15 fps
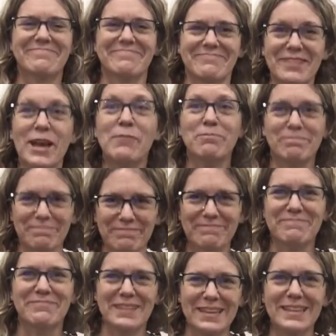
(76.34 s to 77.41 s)
Yep,
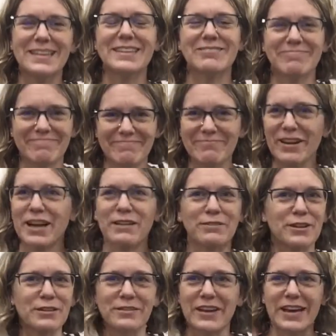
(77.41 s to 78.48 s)
he did, right after
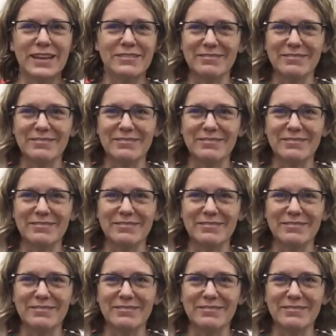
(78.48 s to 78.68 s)
the vet.